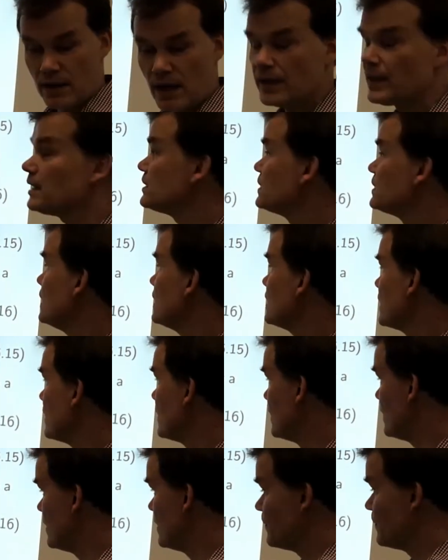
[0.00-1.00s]
They're still
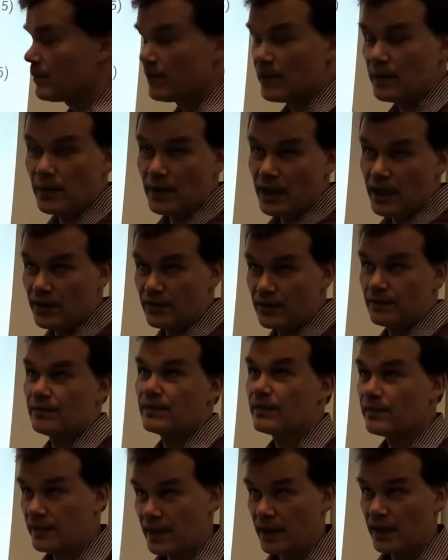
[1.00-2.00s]
there. We will
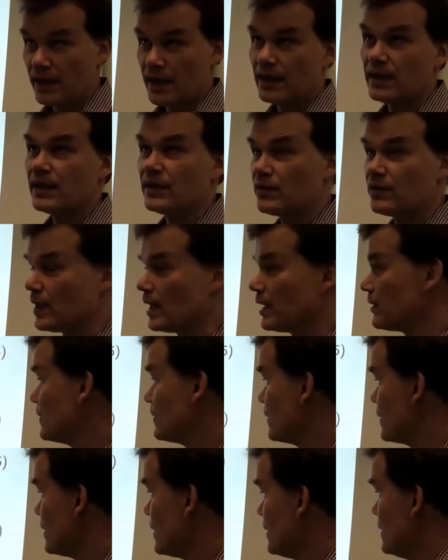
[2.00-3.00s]
get into that.
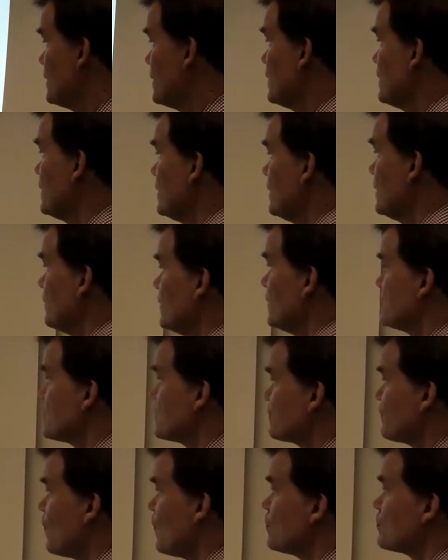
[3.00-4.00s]
Okay, we
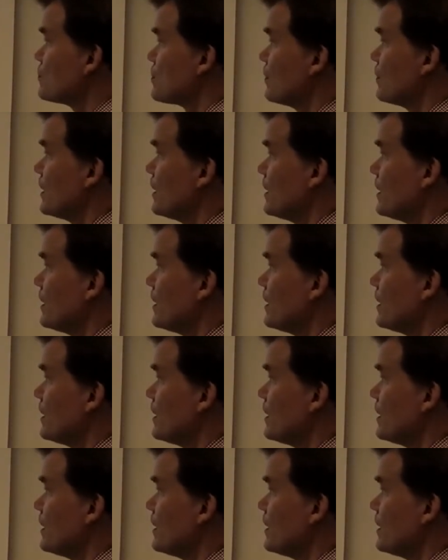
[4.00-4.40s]
just focus on